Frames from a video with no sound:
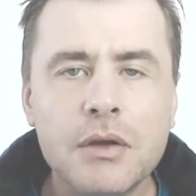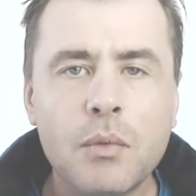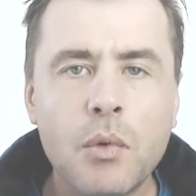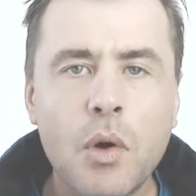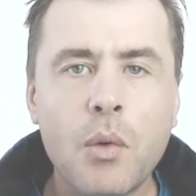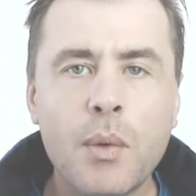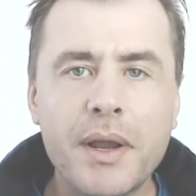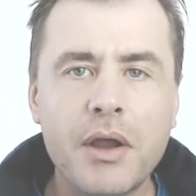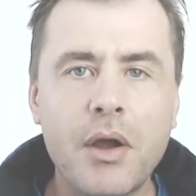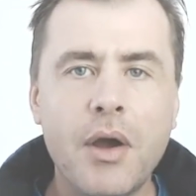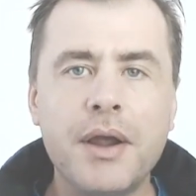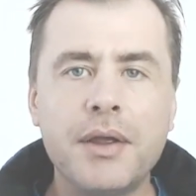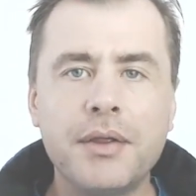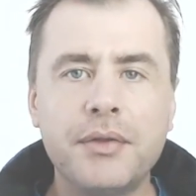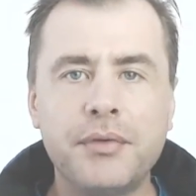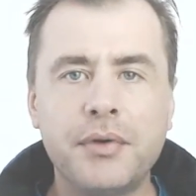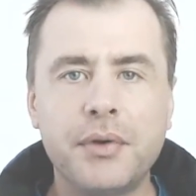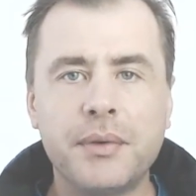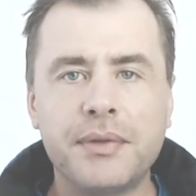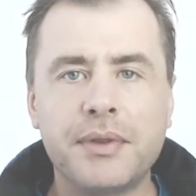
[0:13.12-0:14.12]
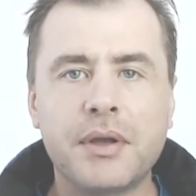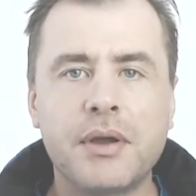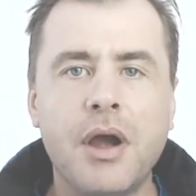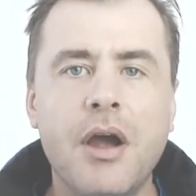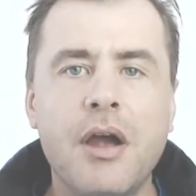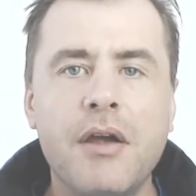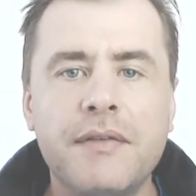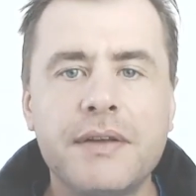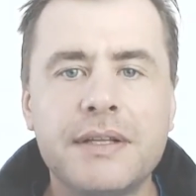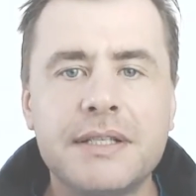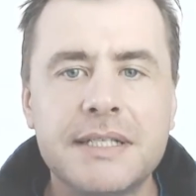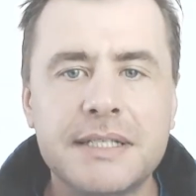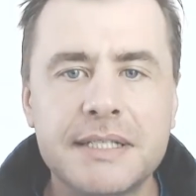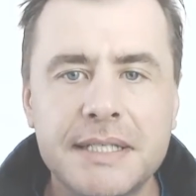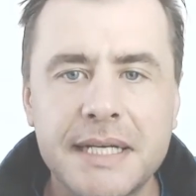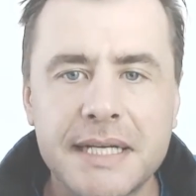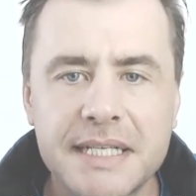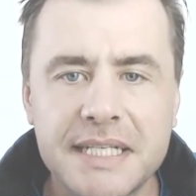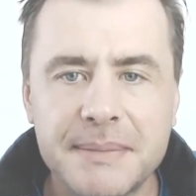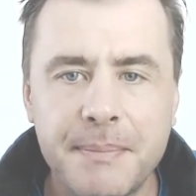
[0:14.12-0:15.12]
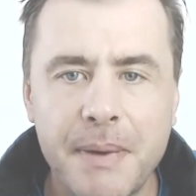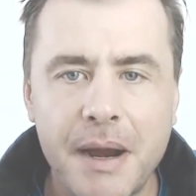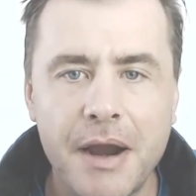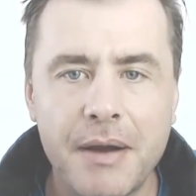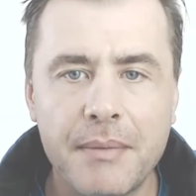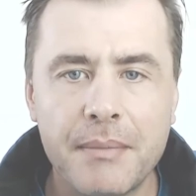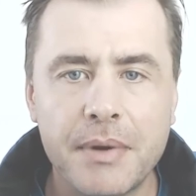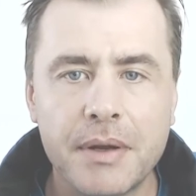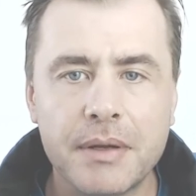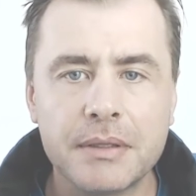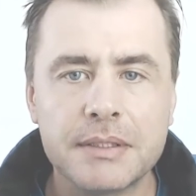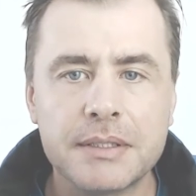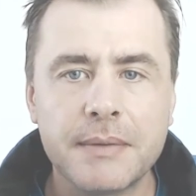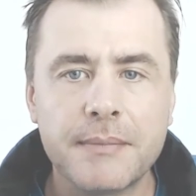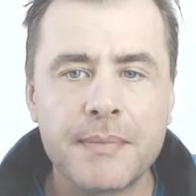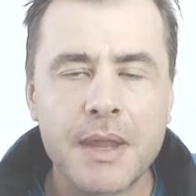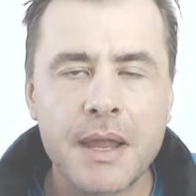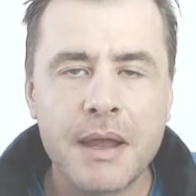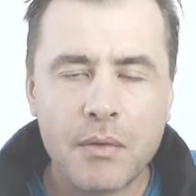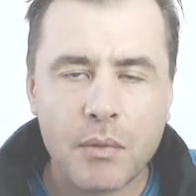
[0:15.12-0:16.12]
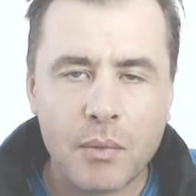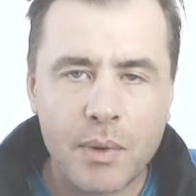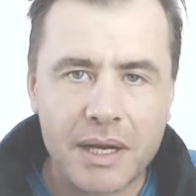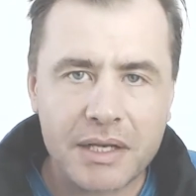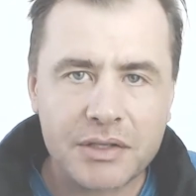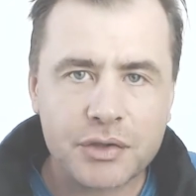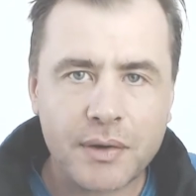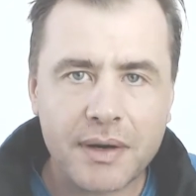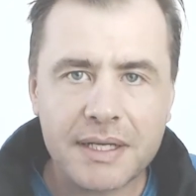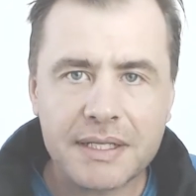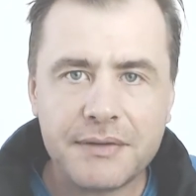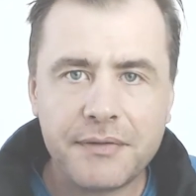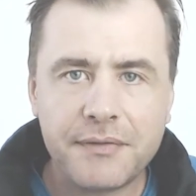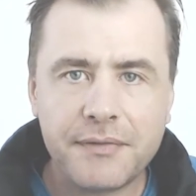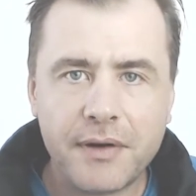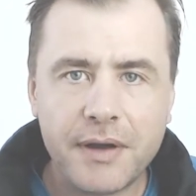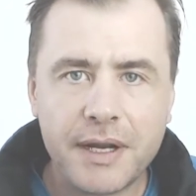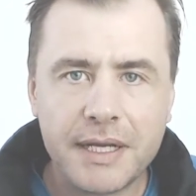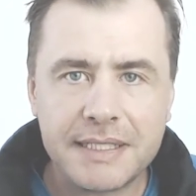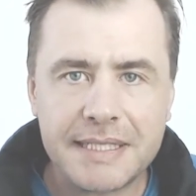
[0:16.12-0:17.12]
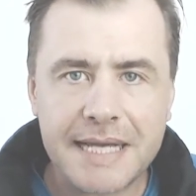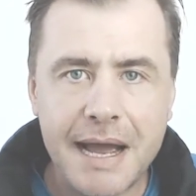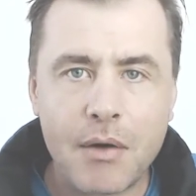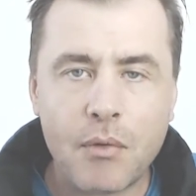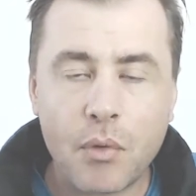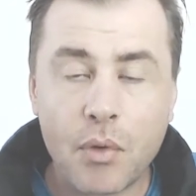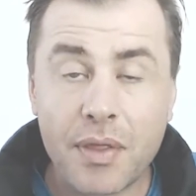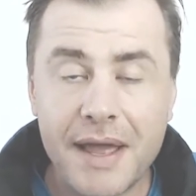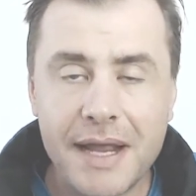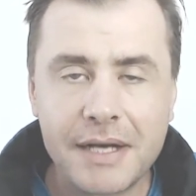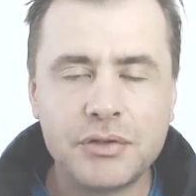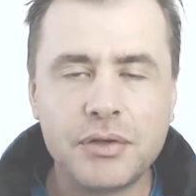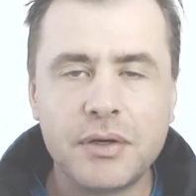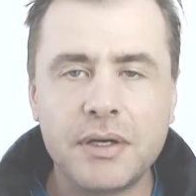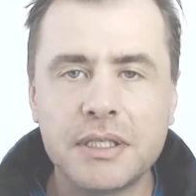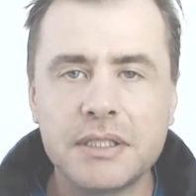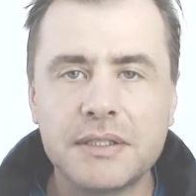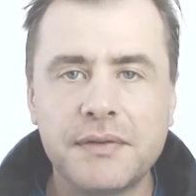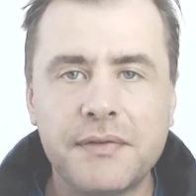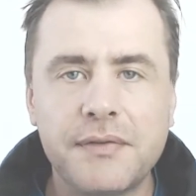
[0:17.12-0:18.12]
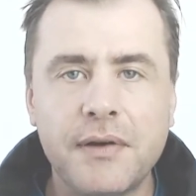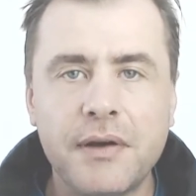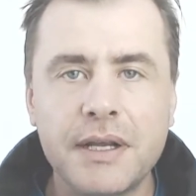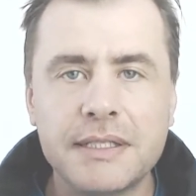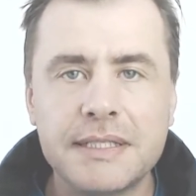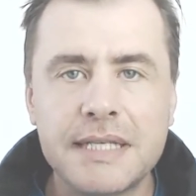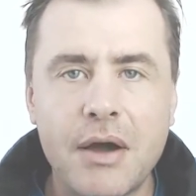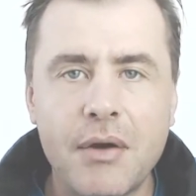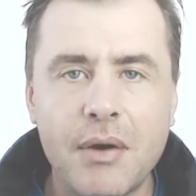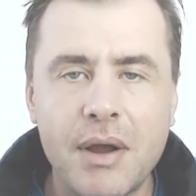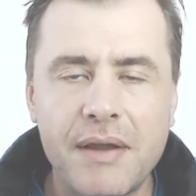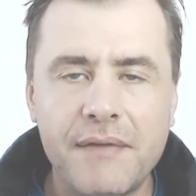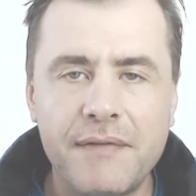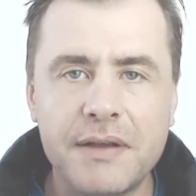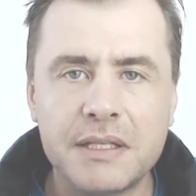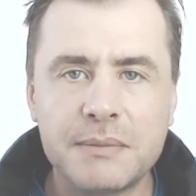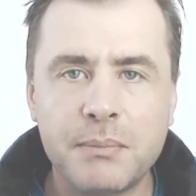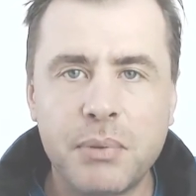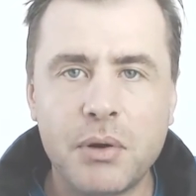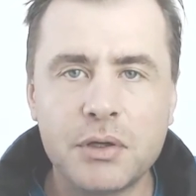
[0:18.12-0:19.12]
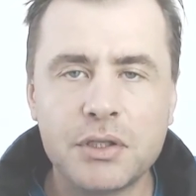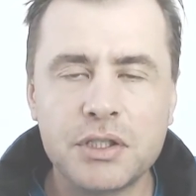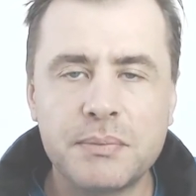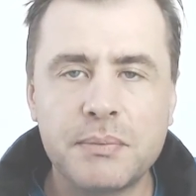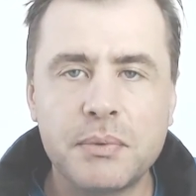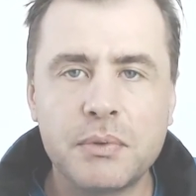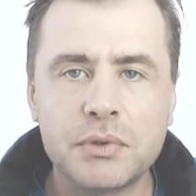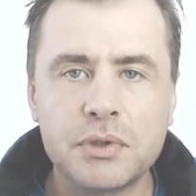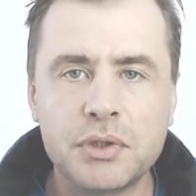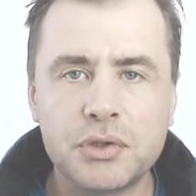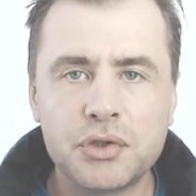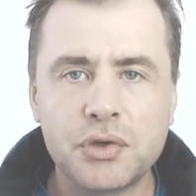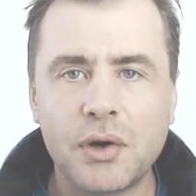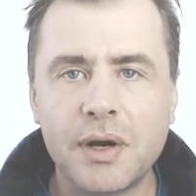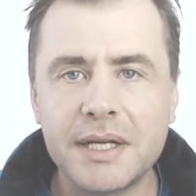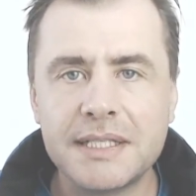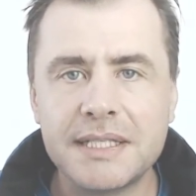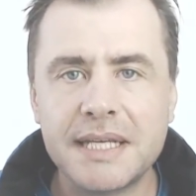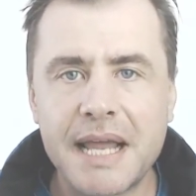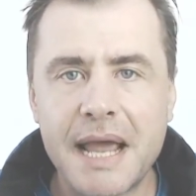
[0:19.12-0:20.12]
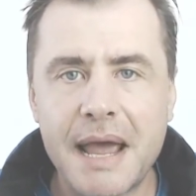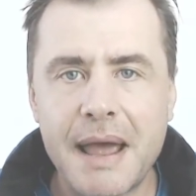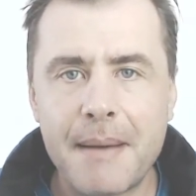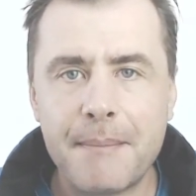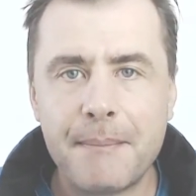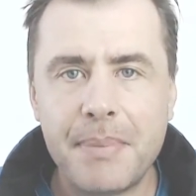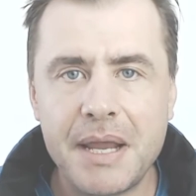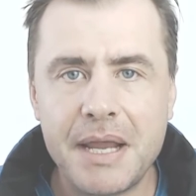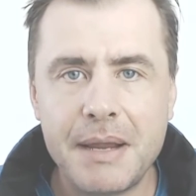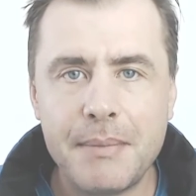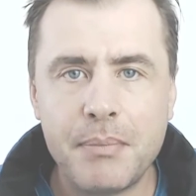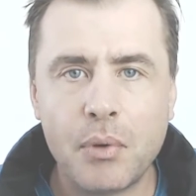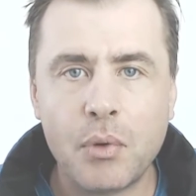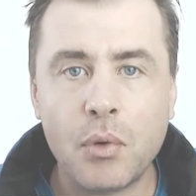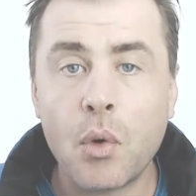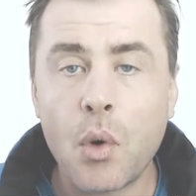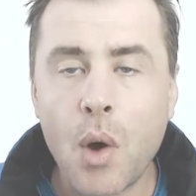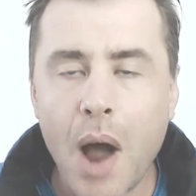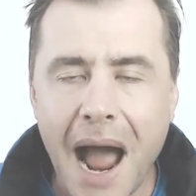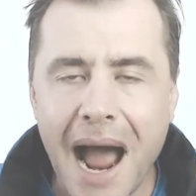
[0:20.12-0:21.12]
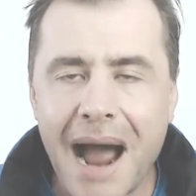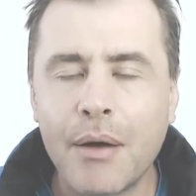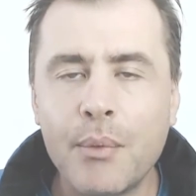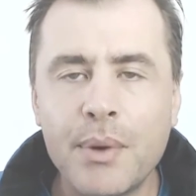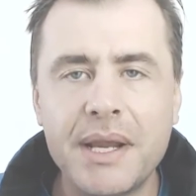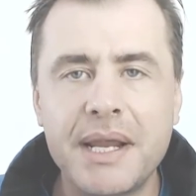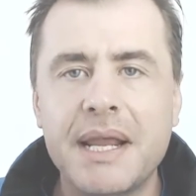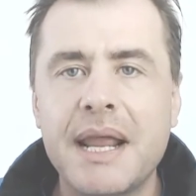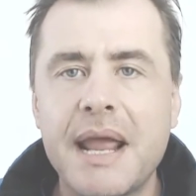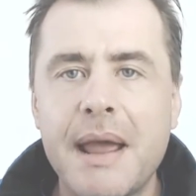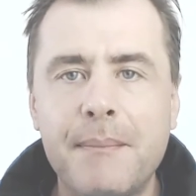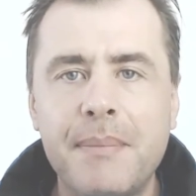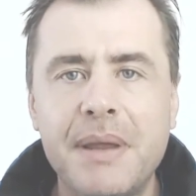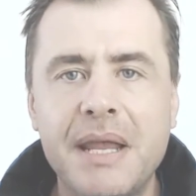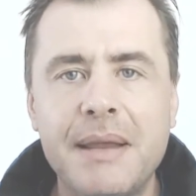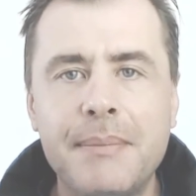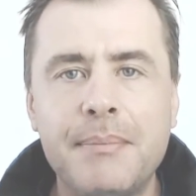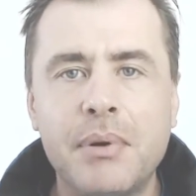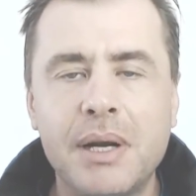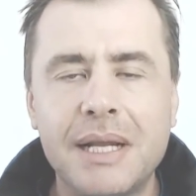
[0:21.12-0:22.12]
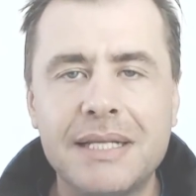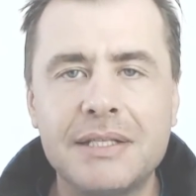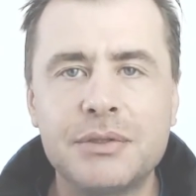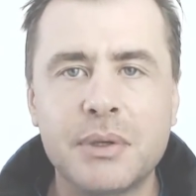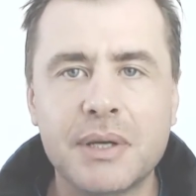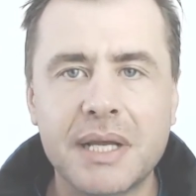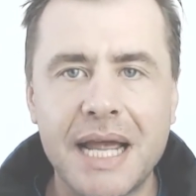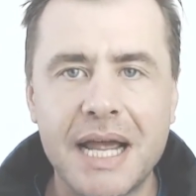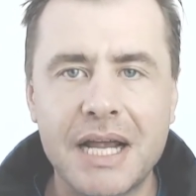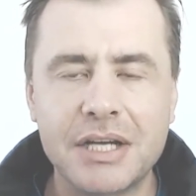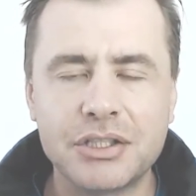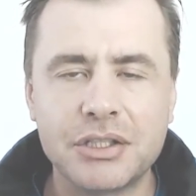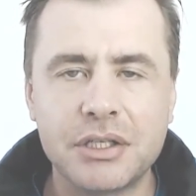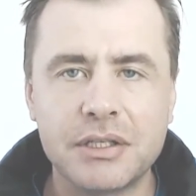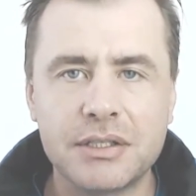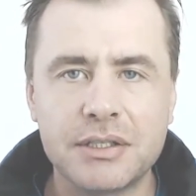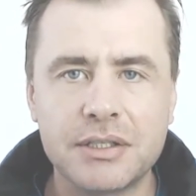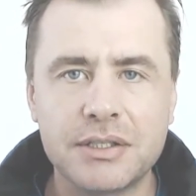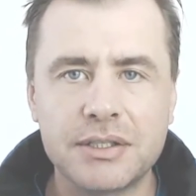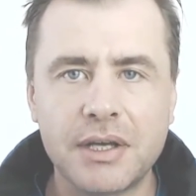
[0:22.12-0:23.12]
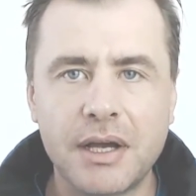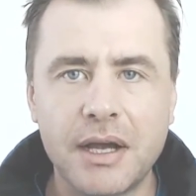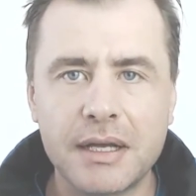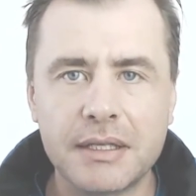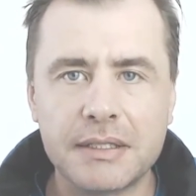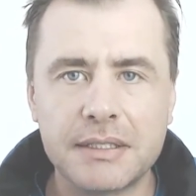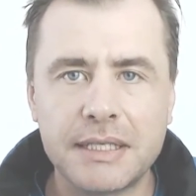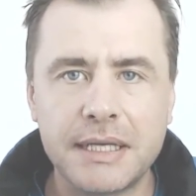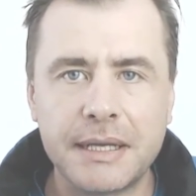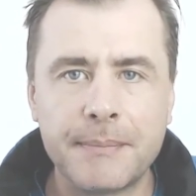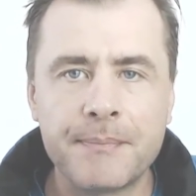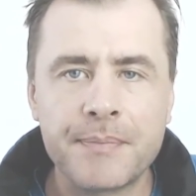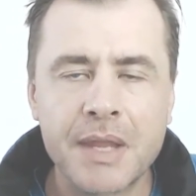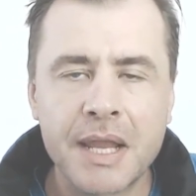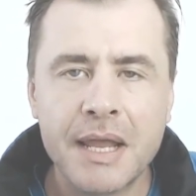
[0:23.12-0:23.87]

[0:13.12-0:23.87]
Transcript: What we're going through with the COVID is an experiment. We're trying to find out, or they're trying to find out, if it's possible to try to get people, or how we can get people into a cashless society.